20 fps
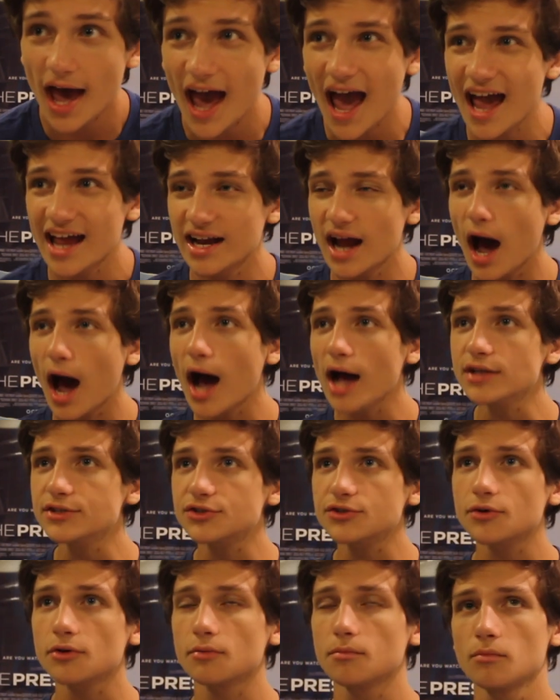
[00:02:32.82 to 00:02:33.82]
An
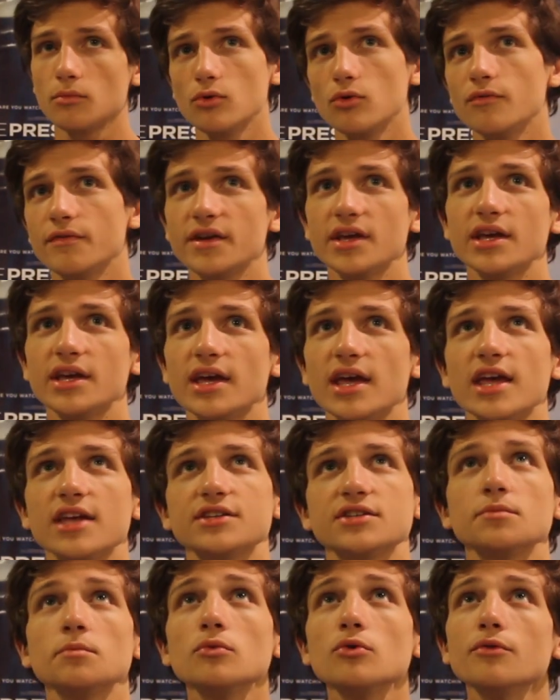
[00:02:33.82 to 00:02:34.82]
Oscar movie
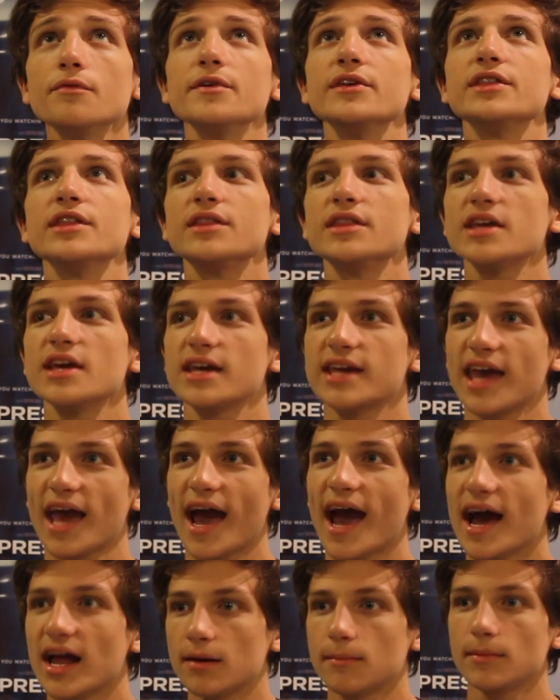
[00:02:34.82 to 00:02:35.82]
is a movie that the
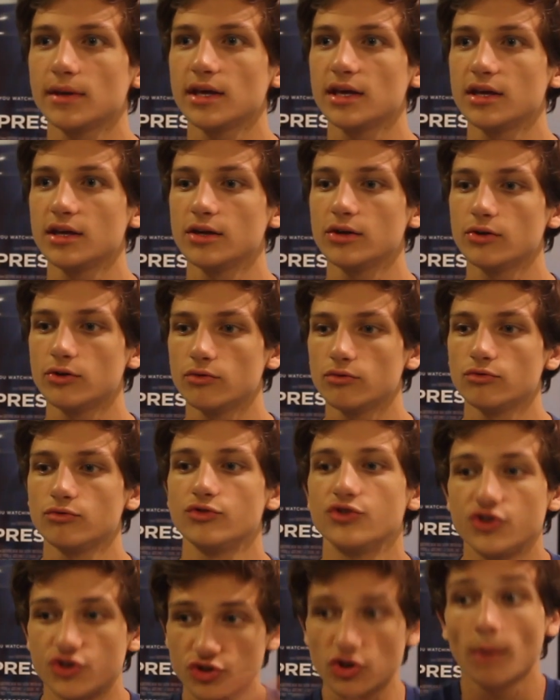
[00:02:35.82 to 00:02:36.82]
Academy
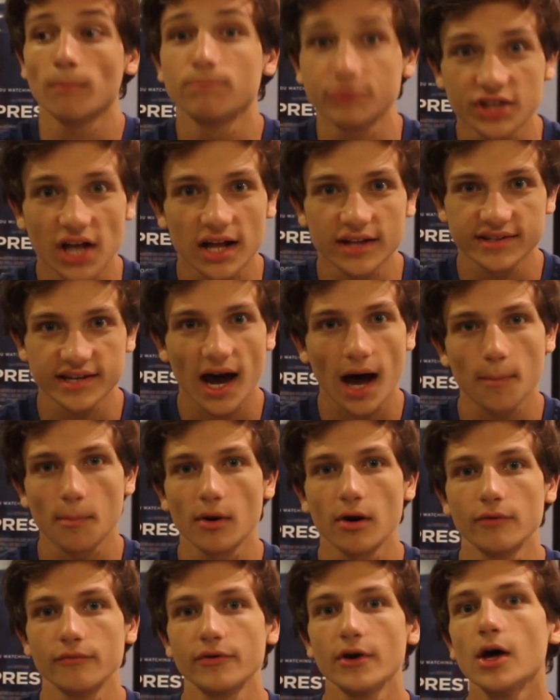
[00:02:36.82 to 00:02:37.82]
jumps on top
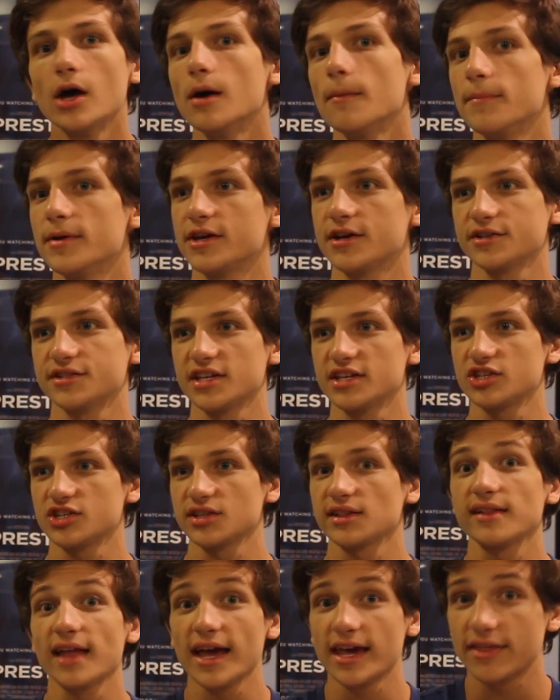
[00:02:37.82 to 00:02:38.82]
of because they
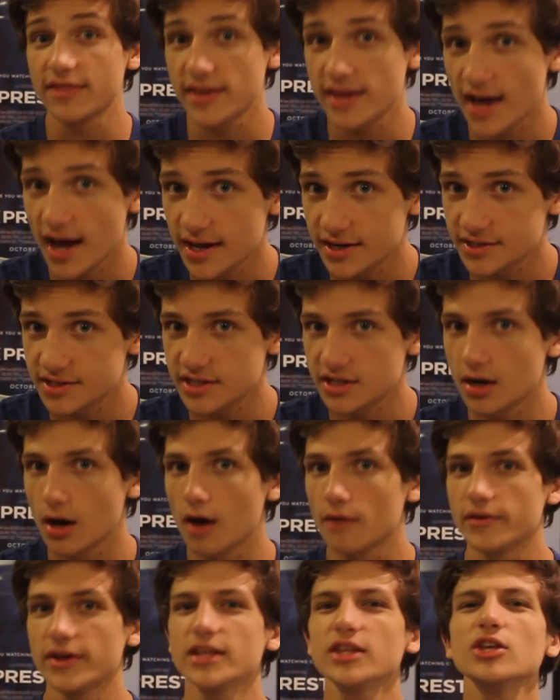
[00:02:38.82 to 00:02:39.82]
just like the idea
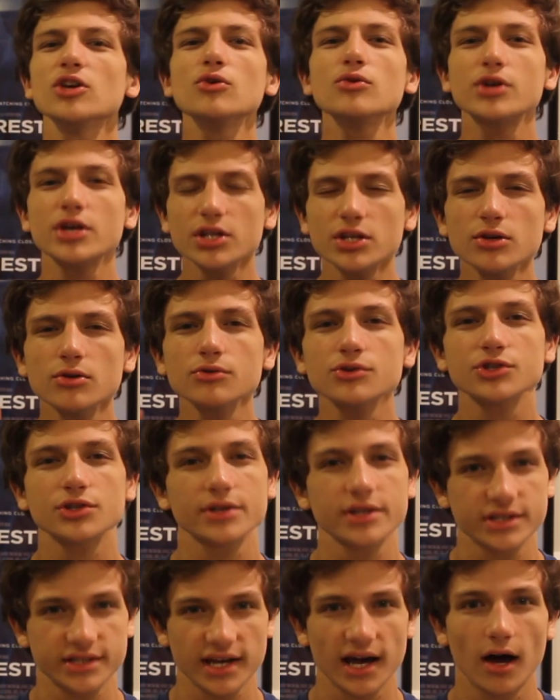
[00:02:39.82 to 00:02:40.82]
of it. And you can
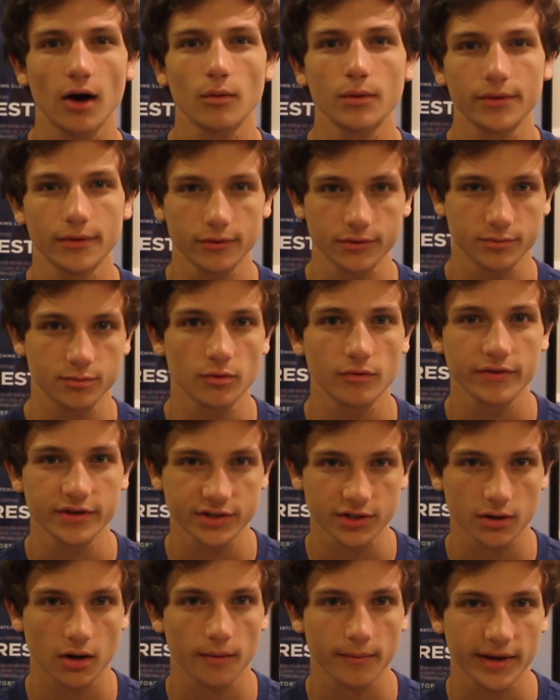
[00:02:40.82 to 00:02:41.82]
usually tell when those
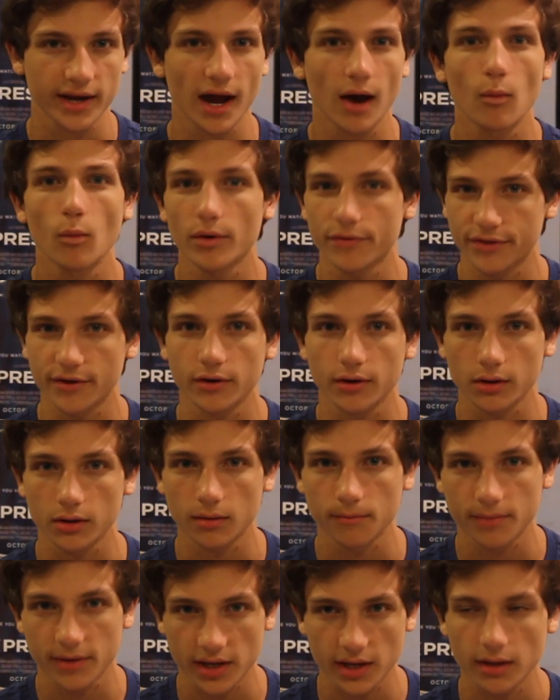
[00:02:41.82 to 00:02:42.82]
movies are coming out what they're going
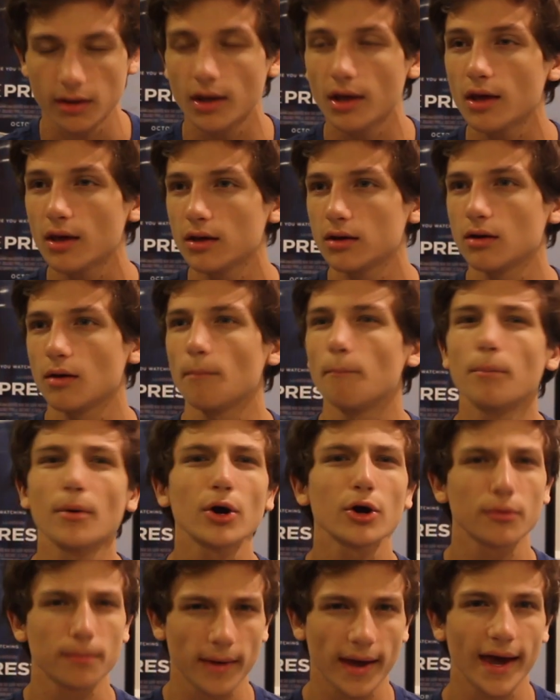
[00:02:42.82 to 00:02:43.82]
to be. You know,
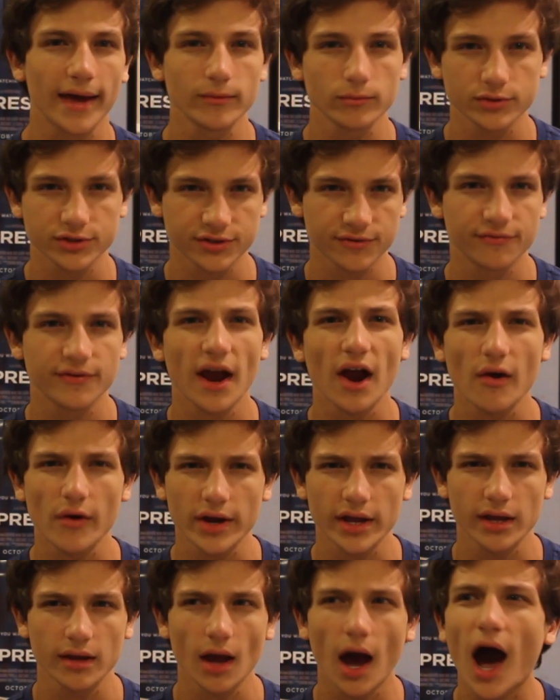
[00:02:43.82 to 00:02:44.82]
Birdman was a
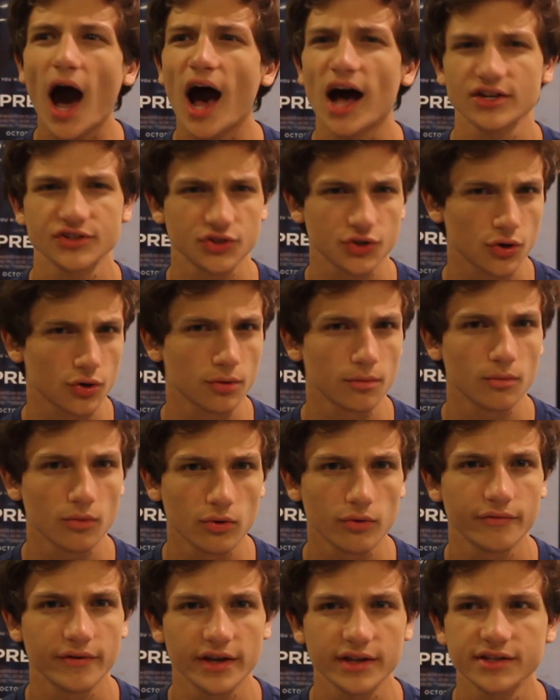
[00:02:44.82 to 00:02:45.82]
very Oscar
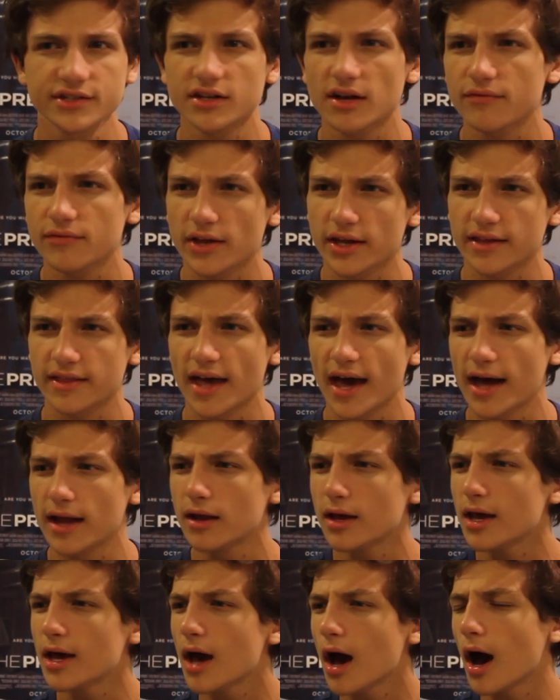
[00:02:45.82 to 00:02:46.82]
movie, stuff like
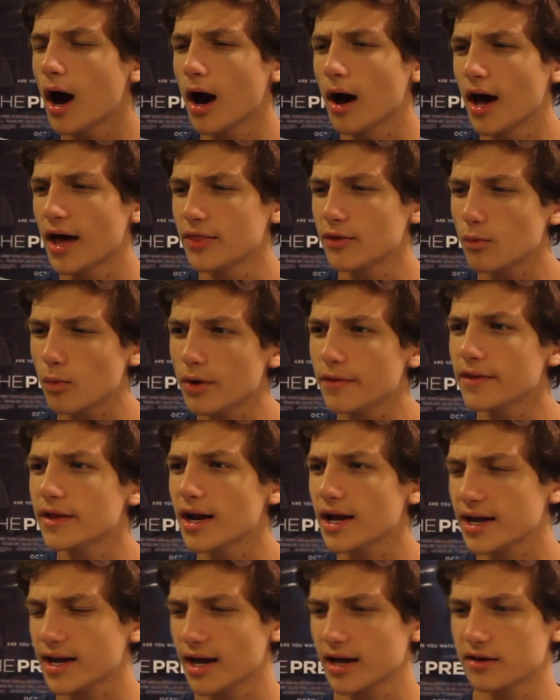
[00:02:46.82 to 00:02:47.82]
that. And the one
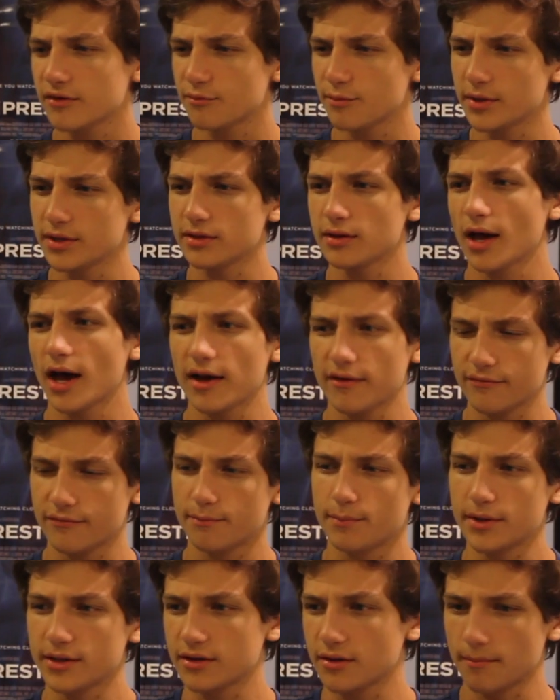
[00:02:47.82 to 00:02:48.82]
that
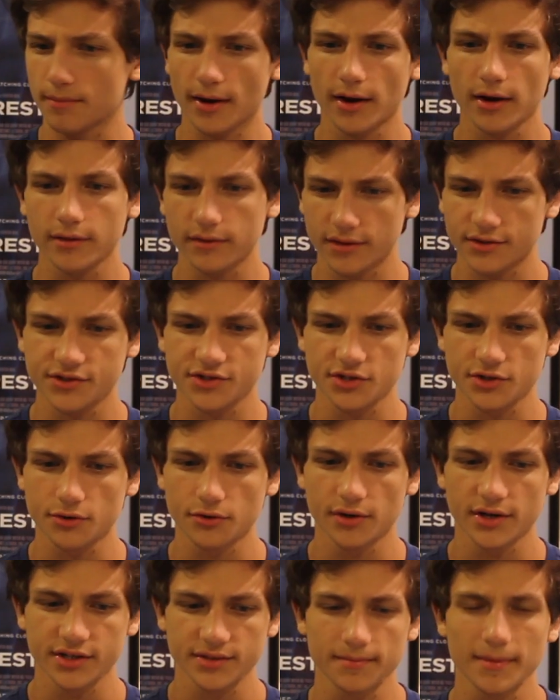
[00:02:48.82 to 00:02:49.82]
I've been comparing this
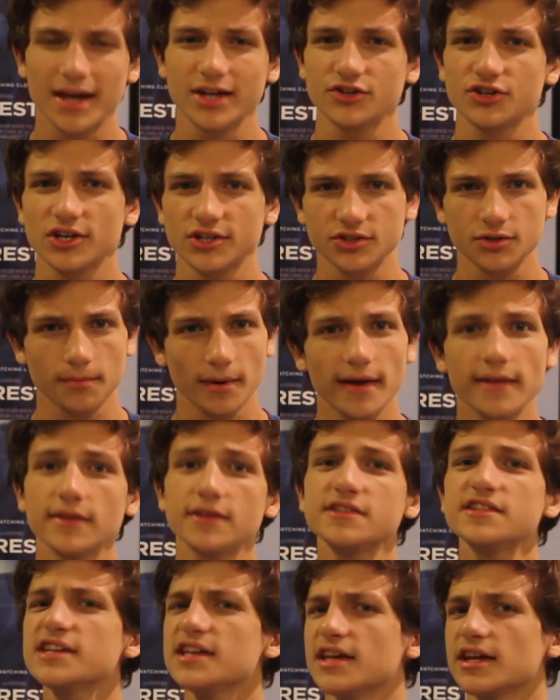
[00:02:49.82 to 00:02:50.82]
to is Manchester by the
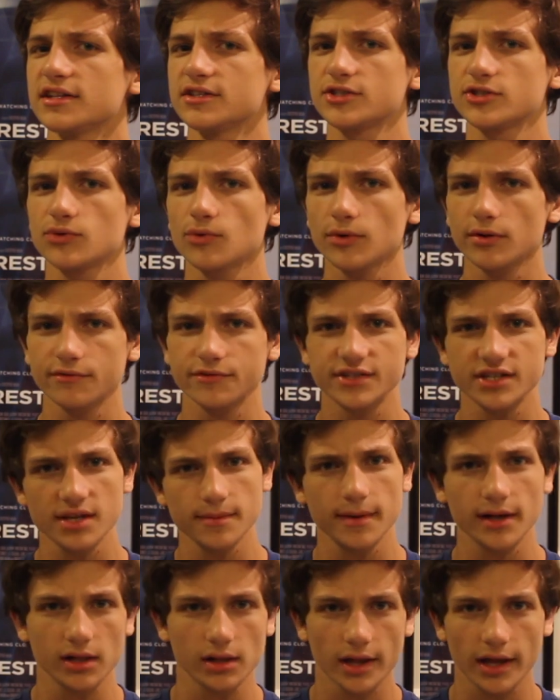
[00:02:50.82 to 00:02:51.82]
Sea. It's sort of
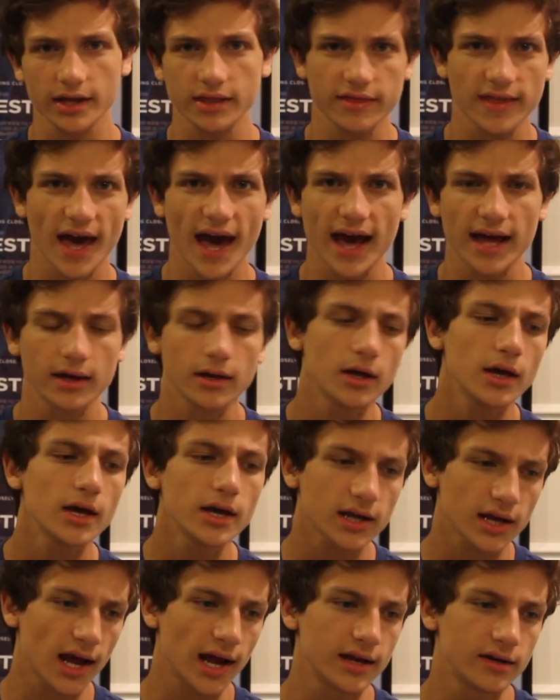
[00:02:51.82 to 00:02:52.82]
seeming like that
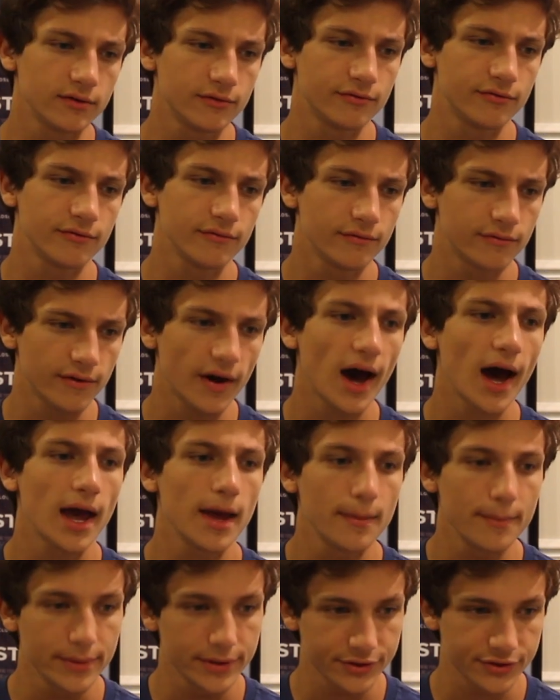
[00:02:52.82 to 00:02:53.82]
kind of
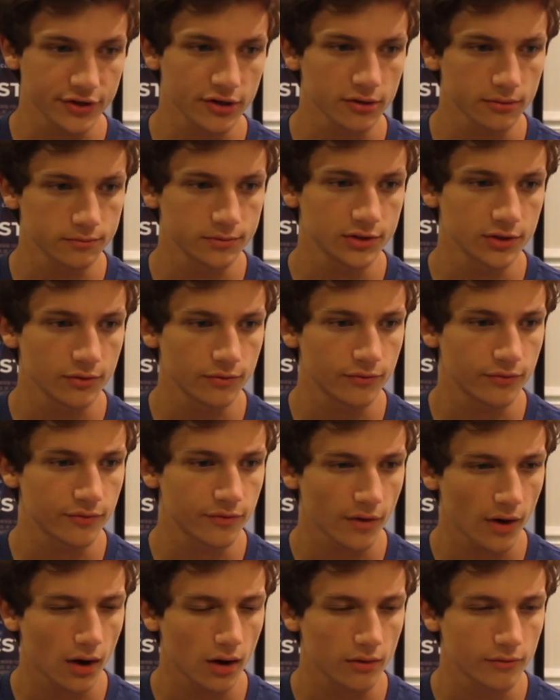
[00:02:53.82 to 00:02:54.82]
vibe in terms
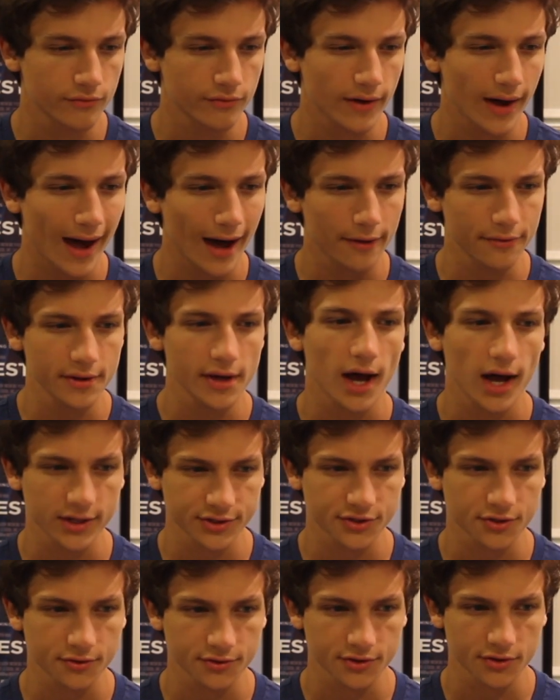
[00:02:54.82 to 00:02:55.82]
of how the
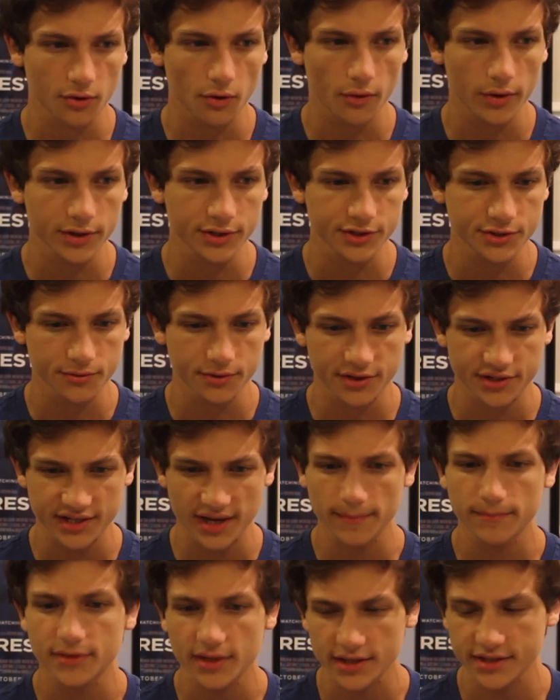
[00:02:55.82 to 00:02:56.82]
Oscars are going to
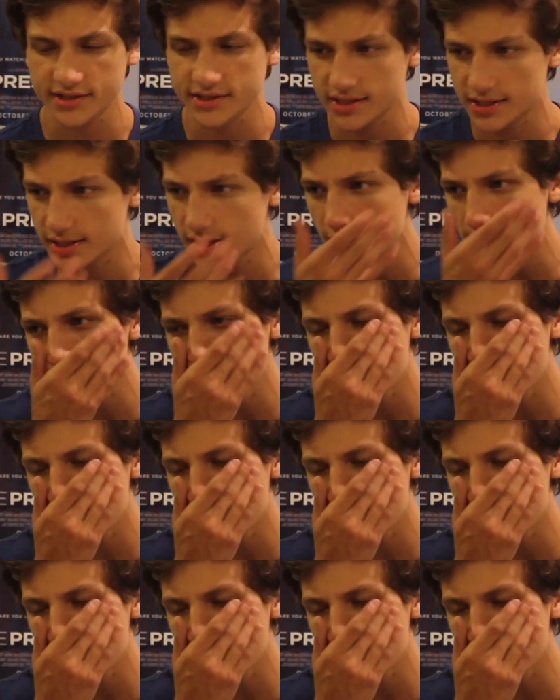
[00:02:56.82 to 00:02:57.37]
accept this. And